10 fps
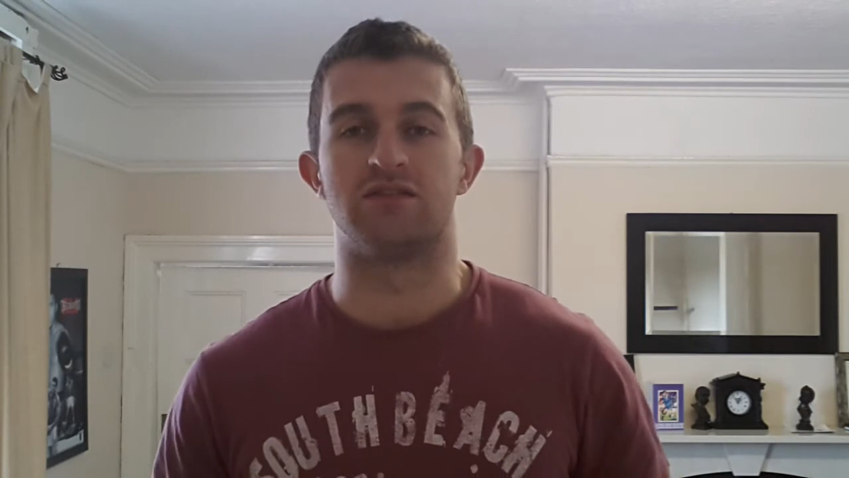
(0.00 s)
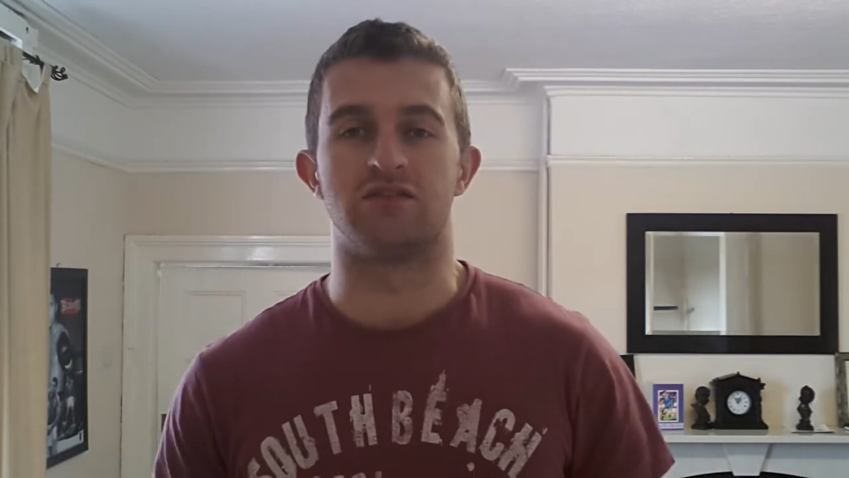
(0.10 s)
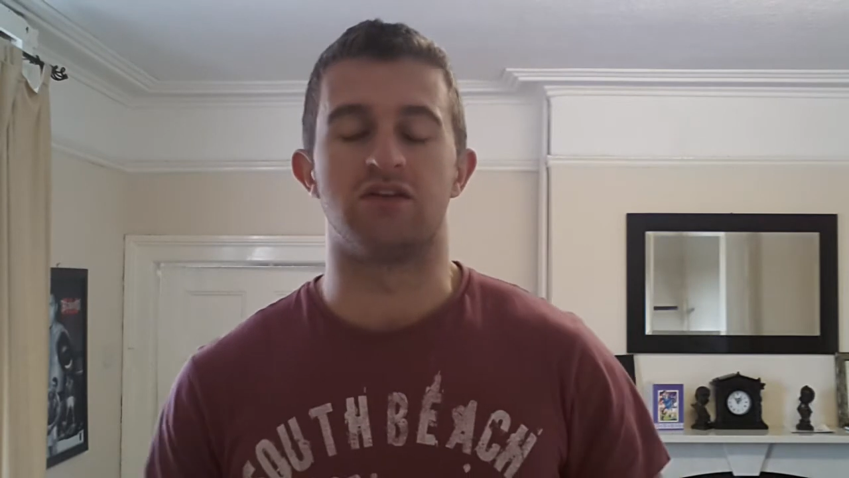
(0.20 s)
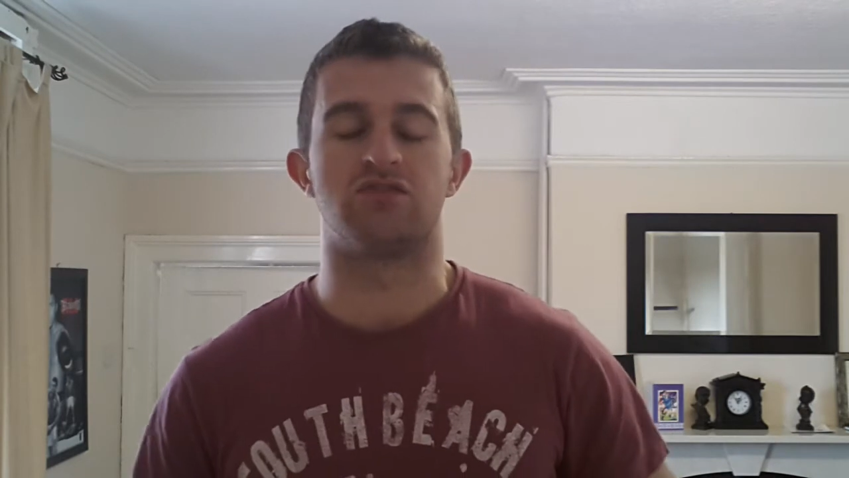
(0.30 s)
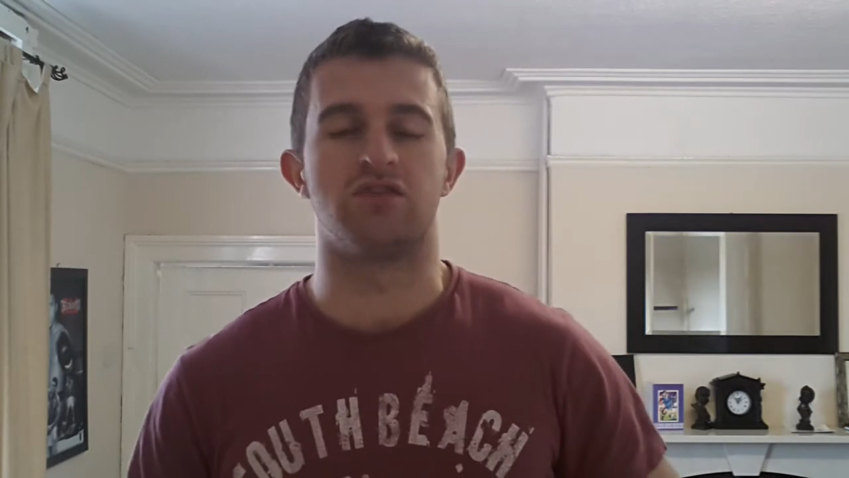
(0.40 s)

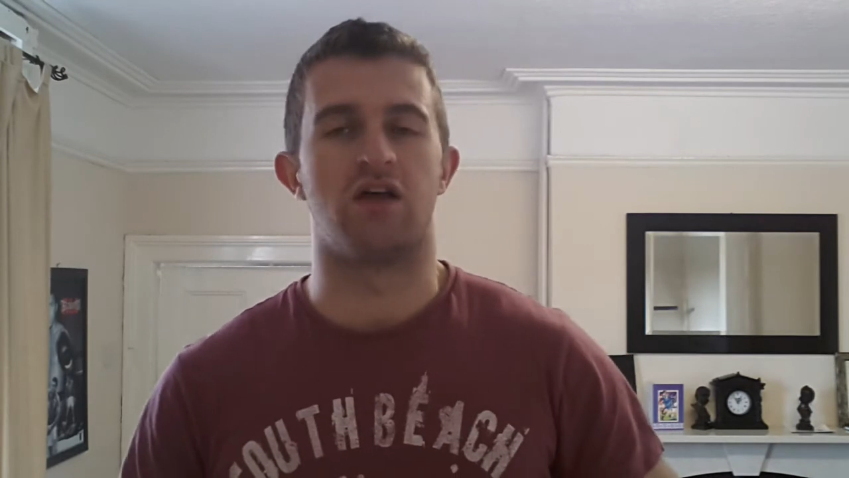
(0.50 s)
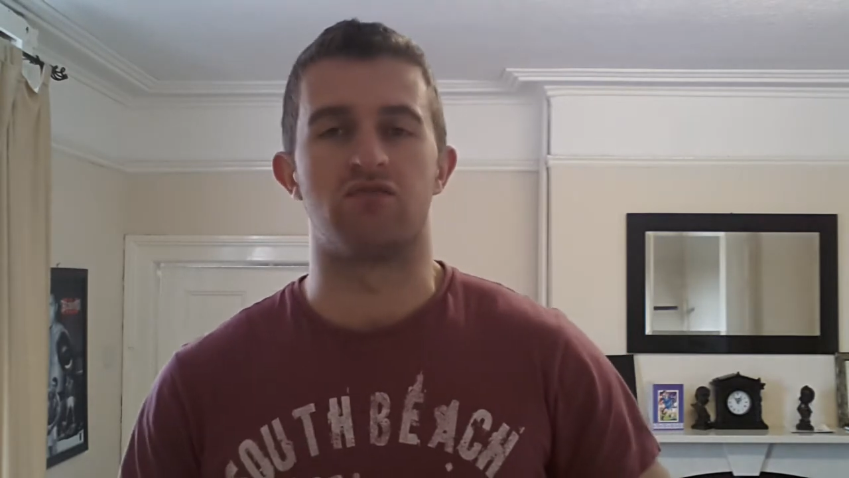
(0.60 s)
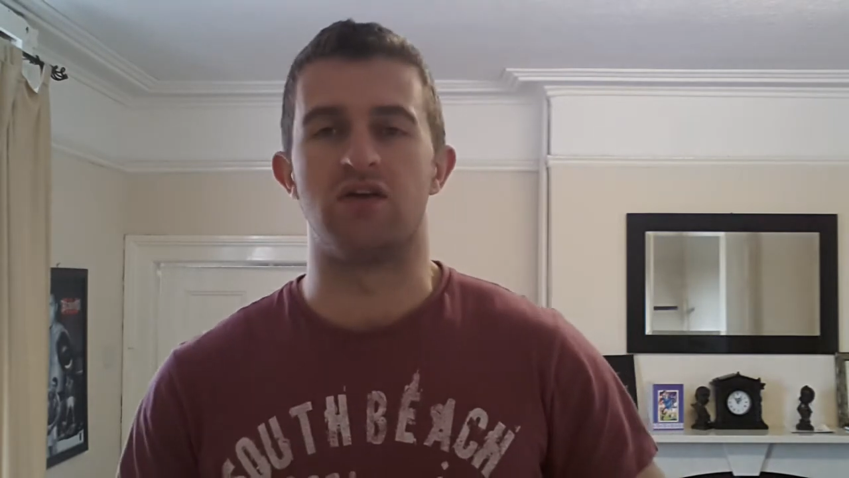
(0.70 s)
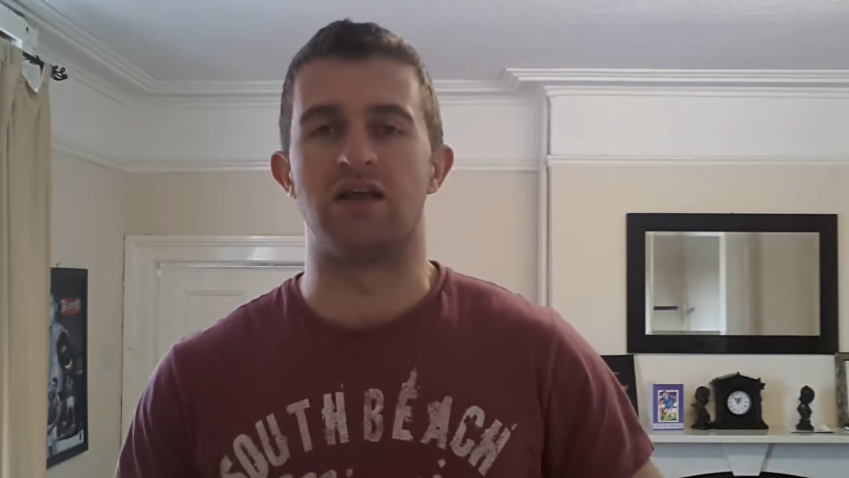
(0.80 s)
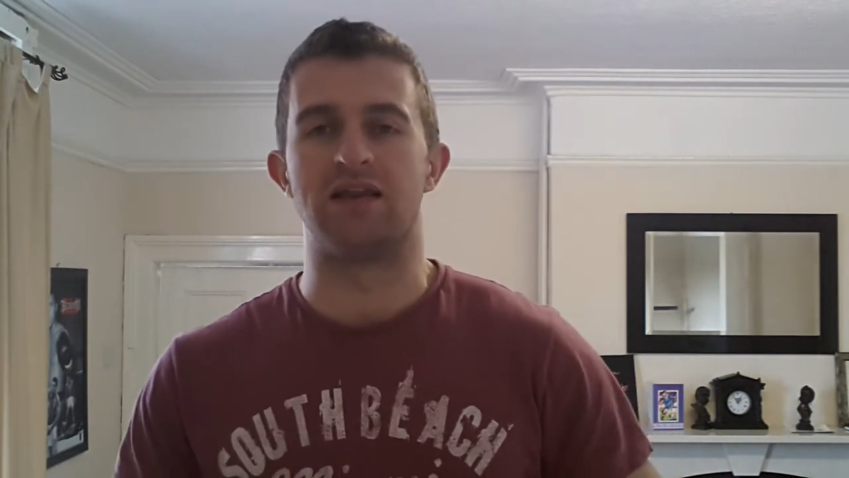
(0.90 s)
that it should never
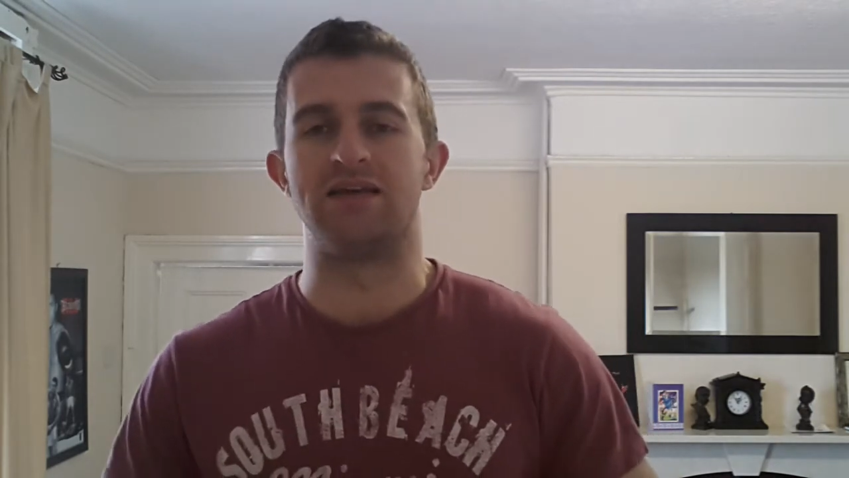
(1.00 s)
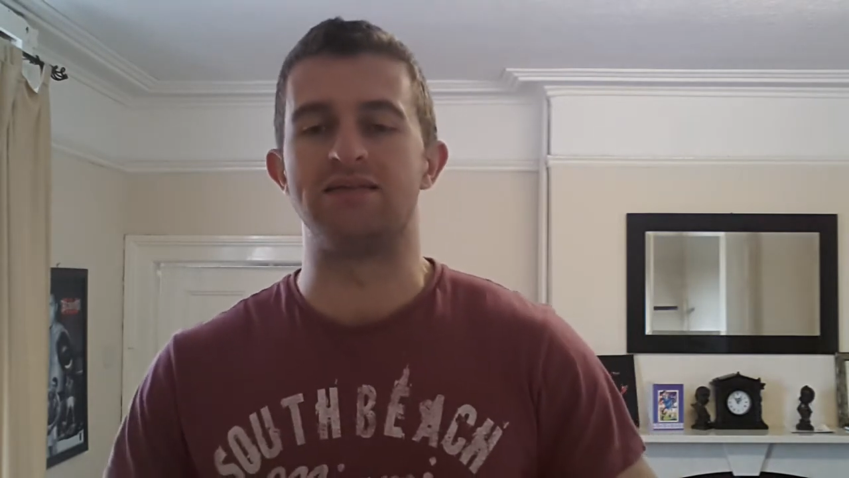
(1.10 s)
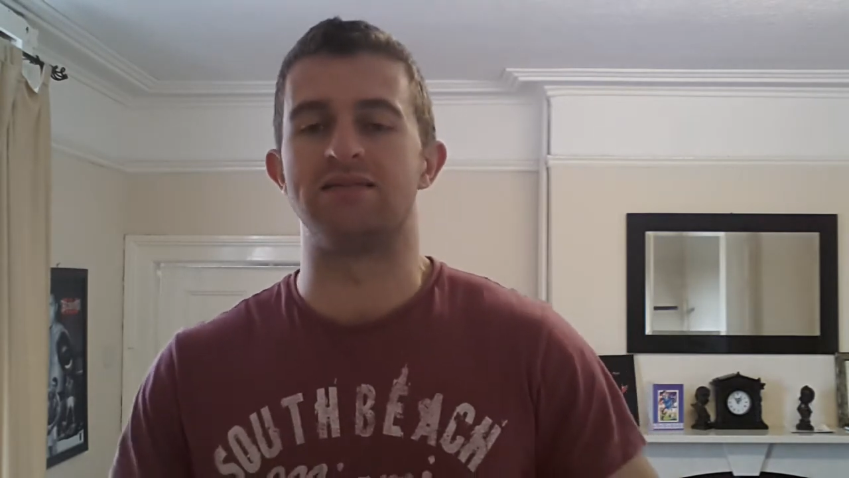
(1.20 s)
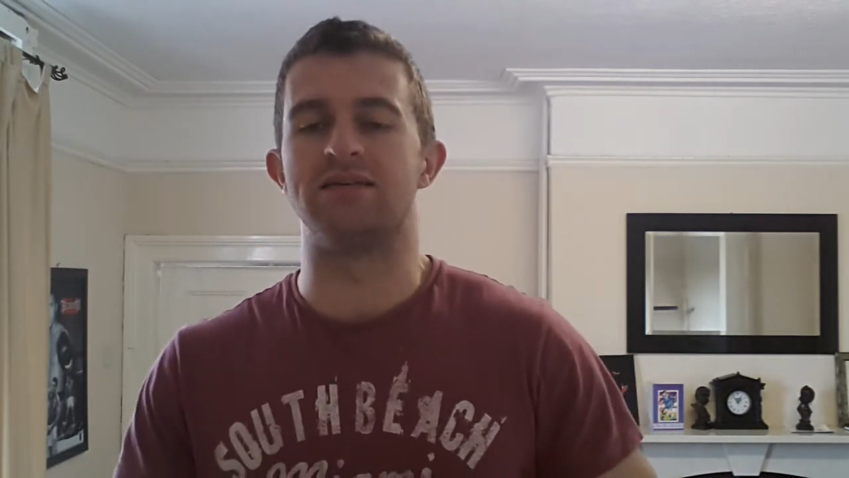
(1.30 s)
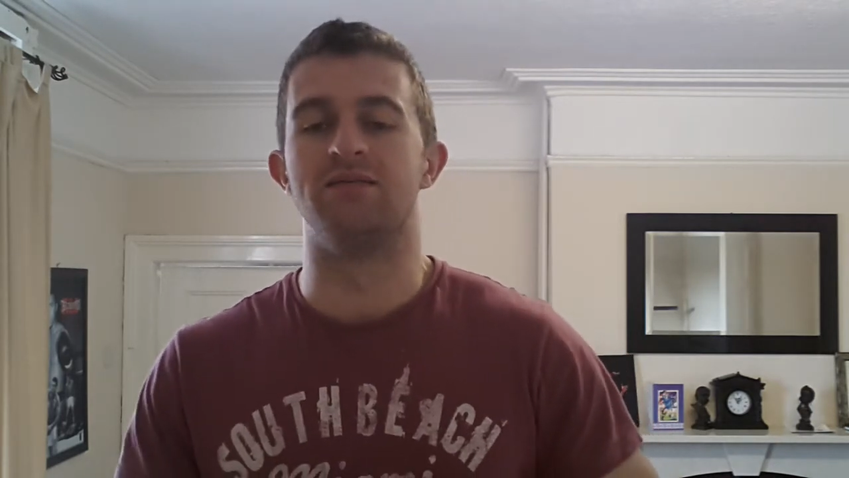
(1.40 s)
really get
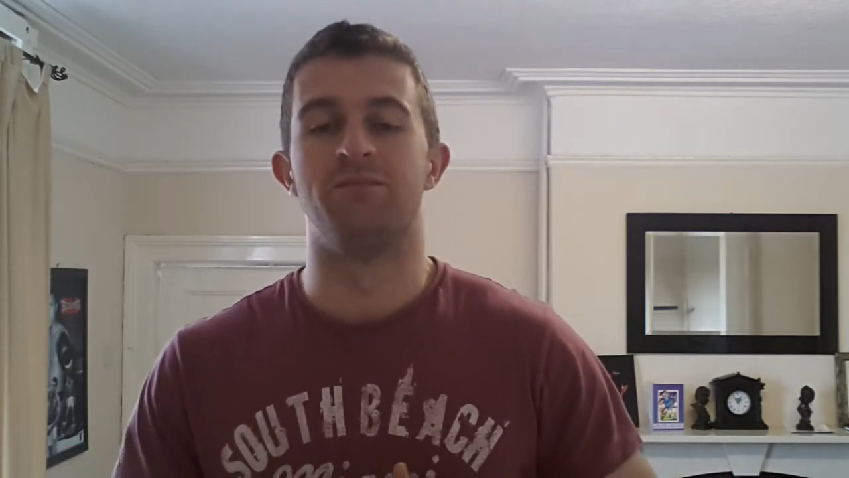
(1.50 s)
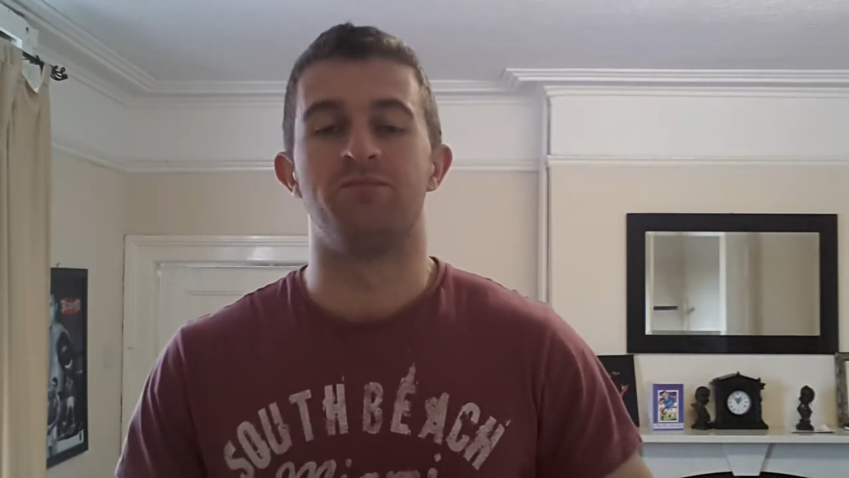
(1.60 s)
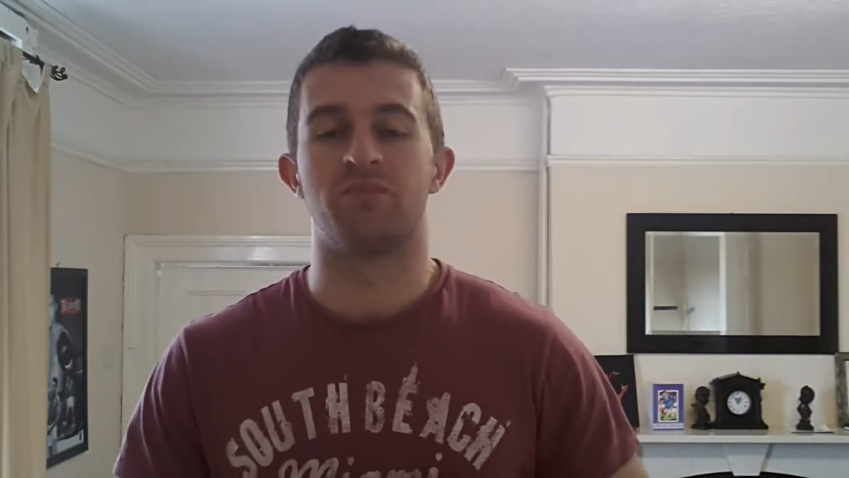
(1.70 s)
easy.